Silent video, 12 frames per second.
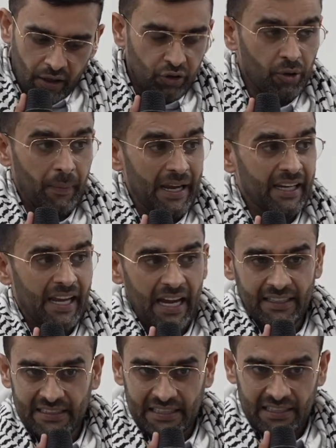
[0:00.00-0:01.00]
You may
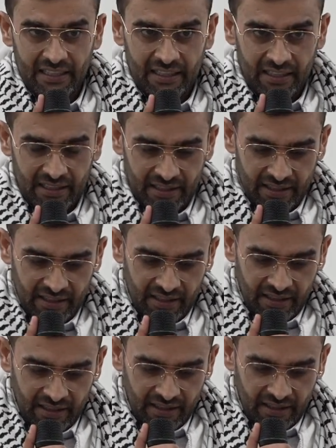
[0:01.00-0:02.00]
get
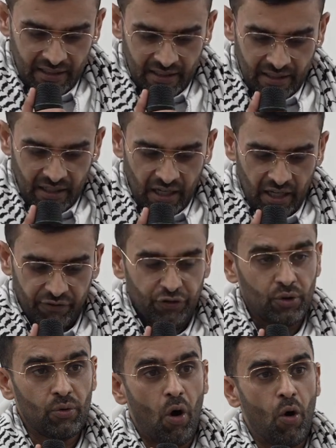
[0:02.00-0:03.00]
a
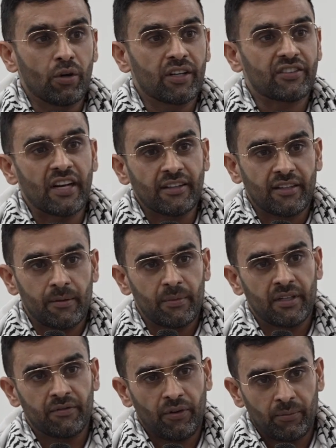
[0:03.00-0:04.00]
few older
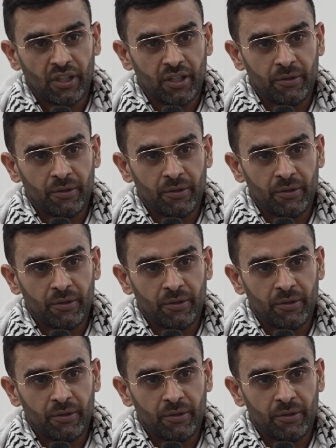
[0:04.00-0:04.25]
gentlemen from the